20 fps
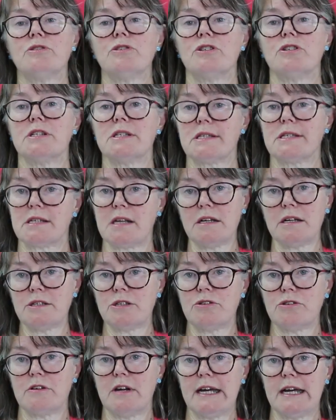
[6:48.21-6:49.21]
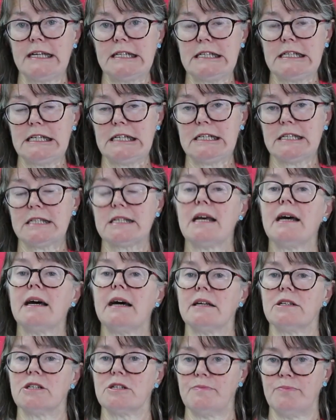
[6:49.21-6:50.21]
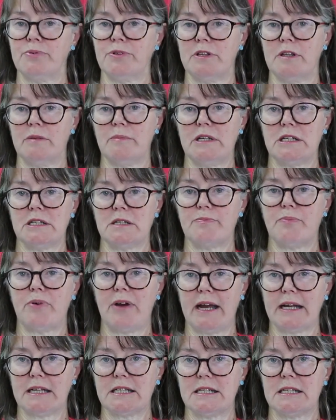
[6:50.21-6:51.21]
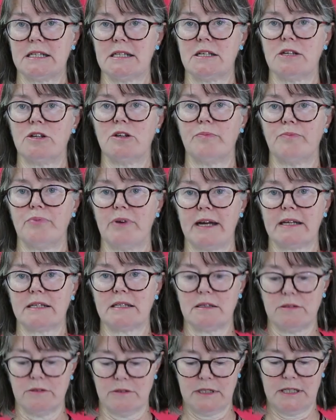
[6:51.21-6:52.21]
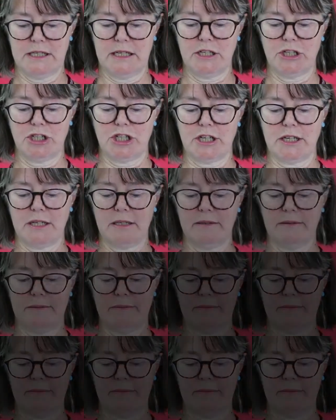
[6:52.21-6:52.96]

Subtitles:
to discuss your ideas and to put them into practice in your practical teaching.